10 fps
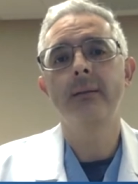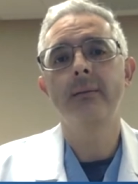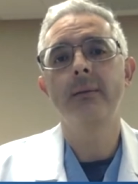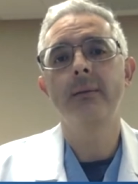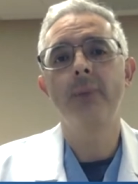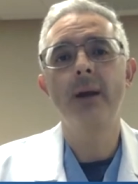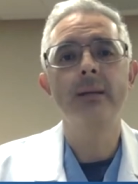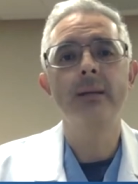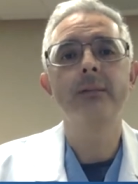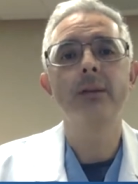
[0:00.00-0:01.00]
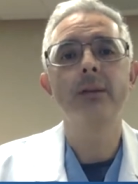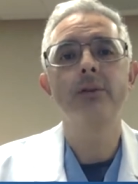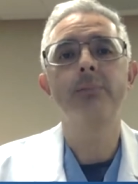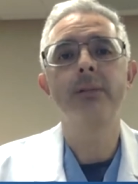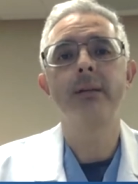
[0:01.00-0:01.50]
that the body
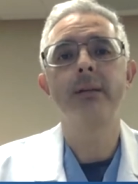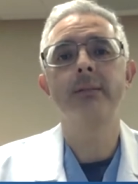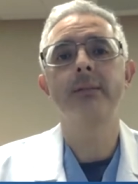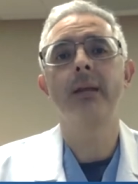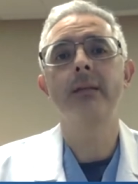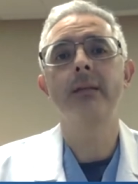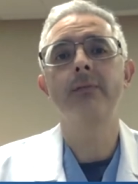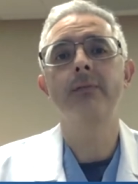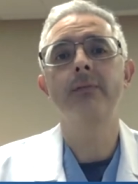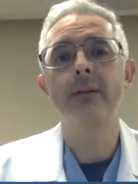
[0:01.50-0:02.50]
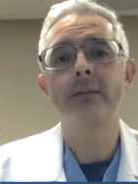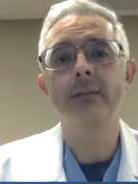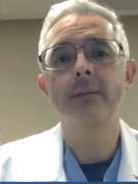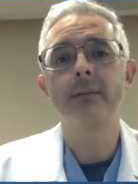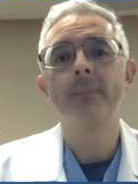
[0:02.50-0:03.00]
essentially protects us against
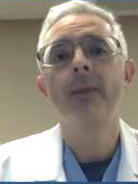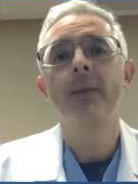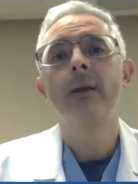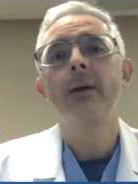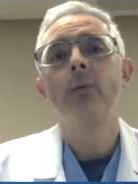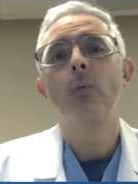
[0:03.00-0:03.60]
viruses.